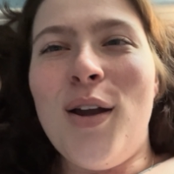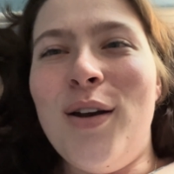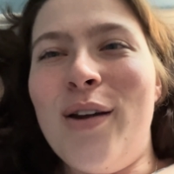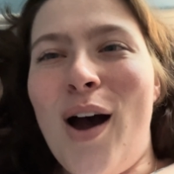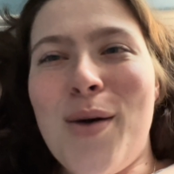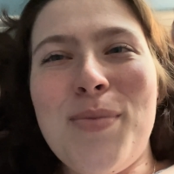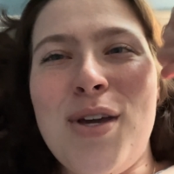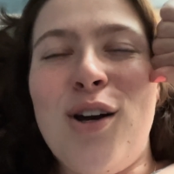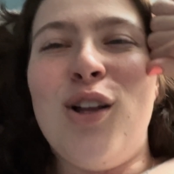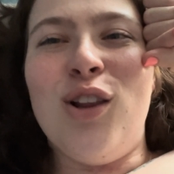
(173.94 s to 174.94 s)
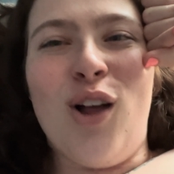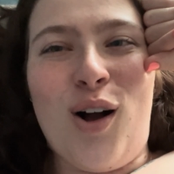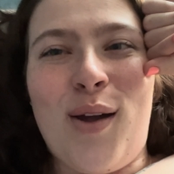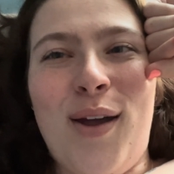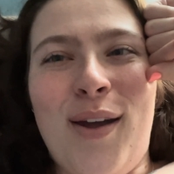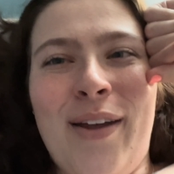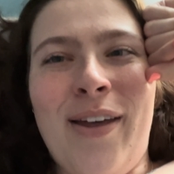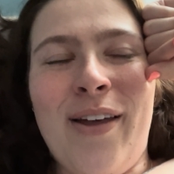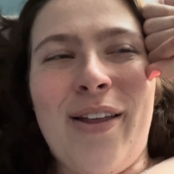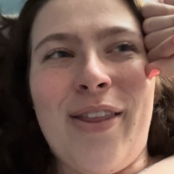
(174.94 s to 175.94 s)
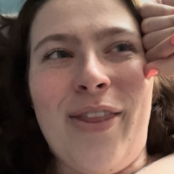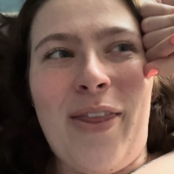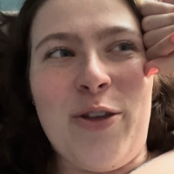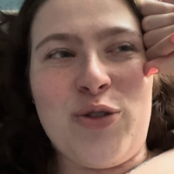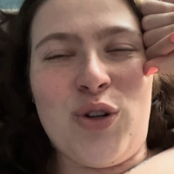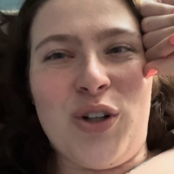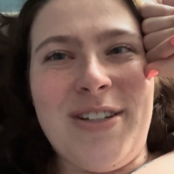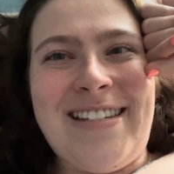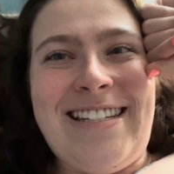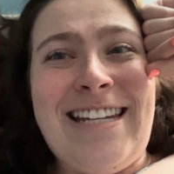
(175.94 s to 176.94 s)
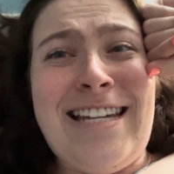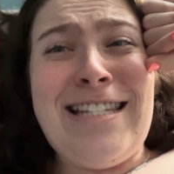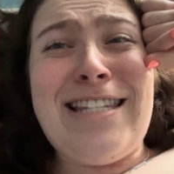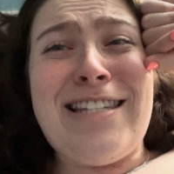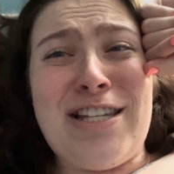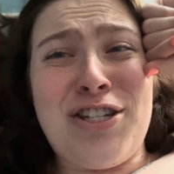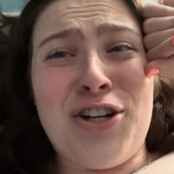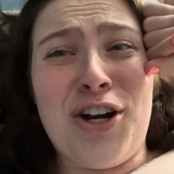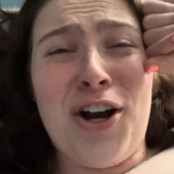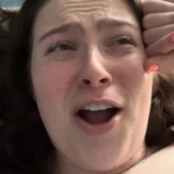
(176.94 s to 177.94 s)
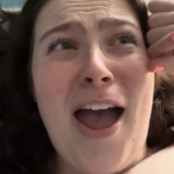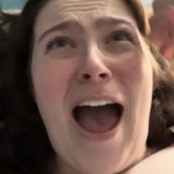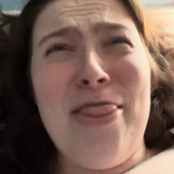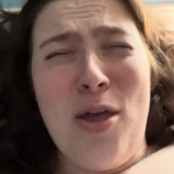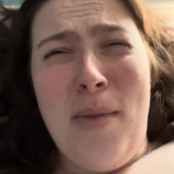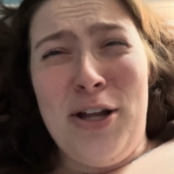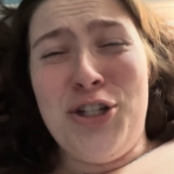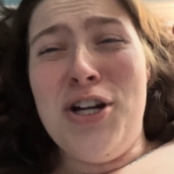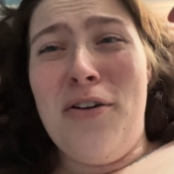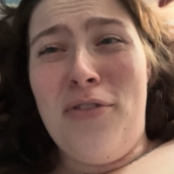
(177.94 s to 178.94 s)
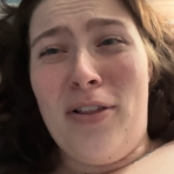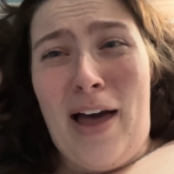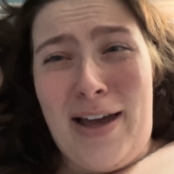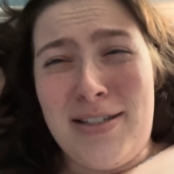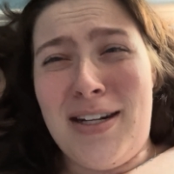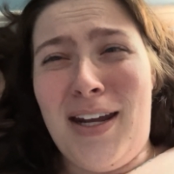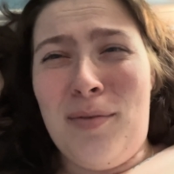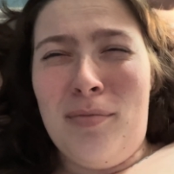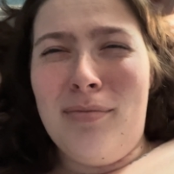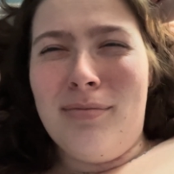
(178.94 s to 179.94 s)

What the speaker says: Not me clocking that this girl is Dean's sister at the mention of the last name.